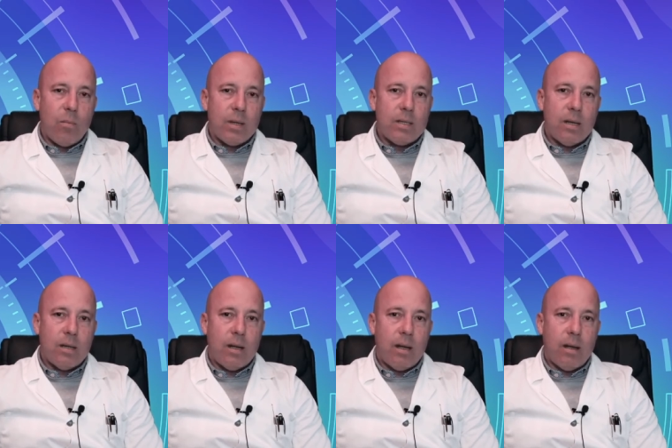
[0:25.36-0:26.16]
goes to
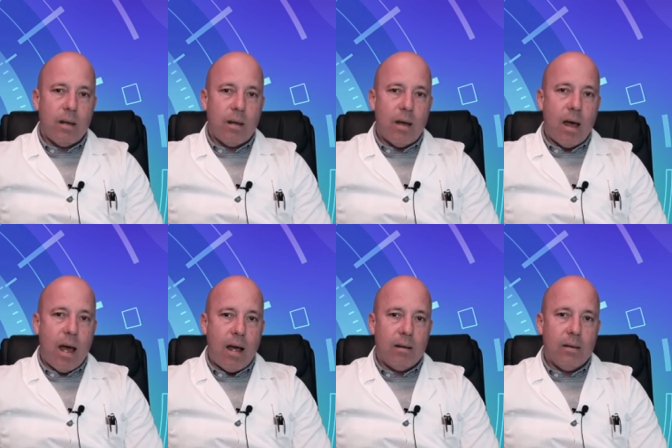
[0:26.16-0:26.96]
the
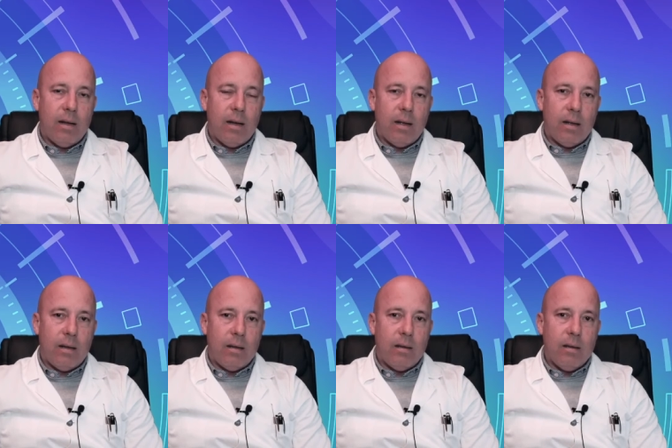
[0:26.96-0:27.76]
ophthalmologist, and
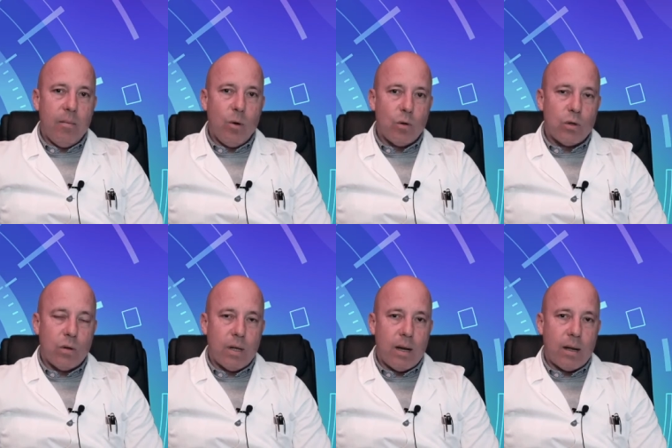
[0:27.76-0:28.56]
reports a
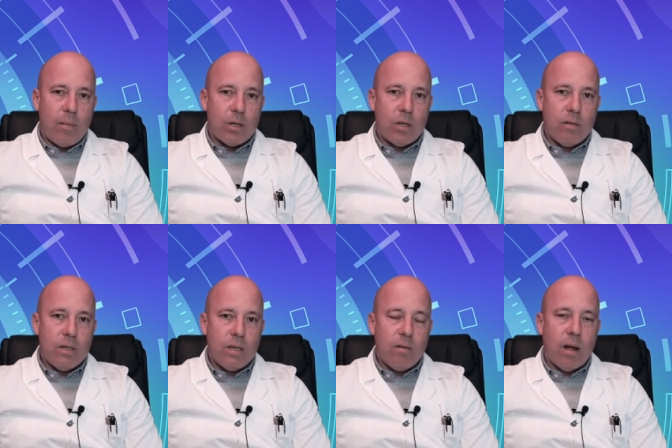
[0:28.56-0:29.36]
decrease in
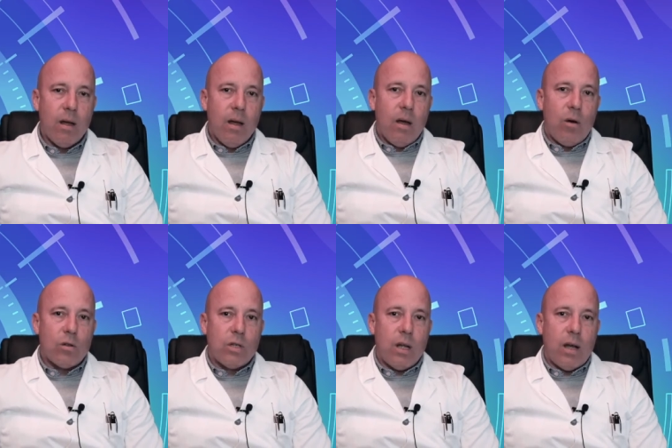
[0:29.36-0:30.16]
vision and an
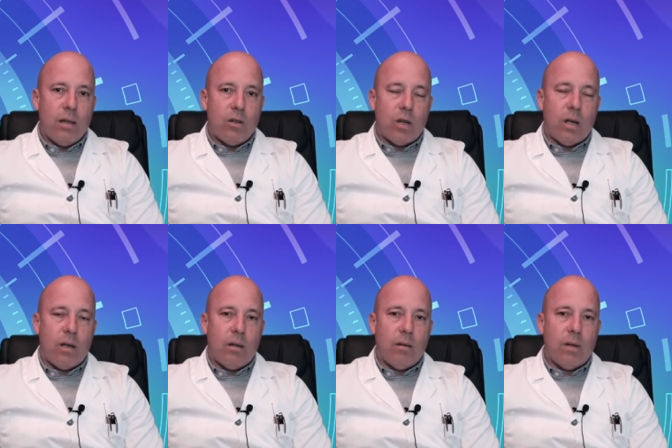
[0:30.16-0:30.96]
absence of
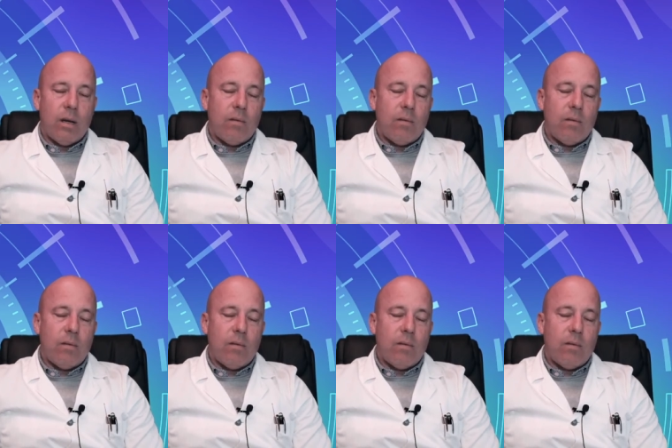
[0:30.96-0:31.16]
vision,